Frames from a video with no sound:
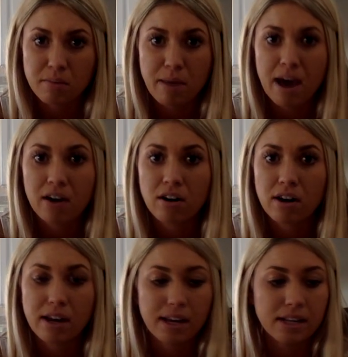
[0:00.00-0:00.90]

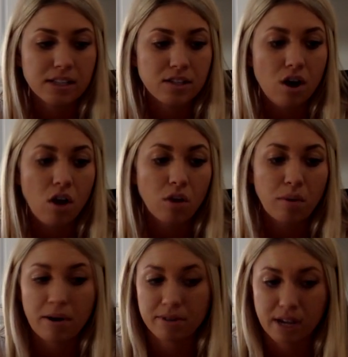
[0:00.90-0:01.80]
Matter is all
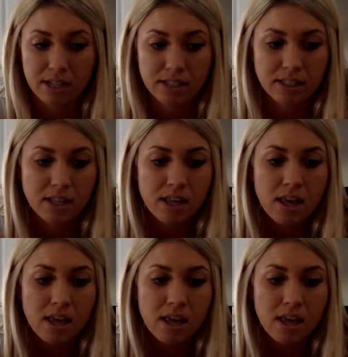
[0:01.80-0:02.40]
around us.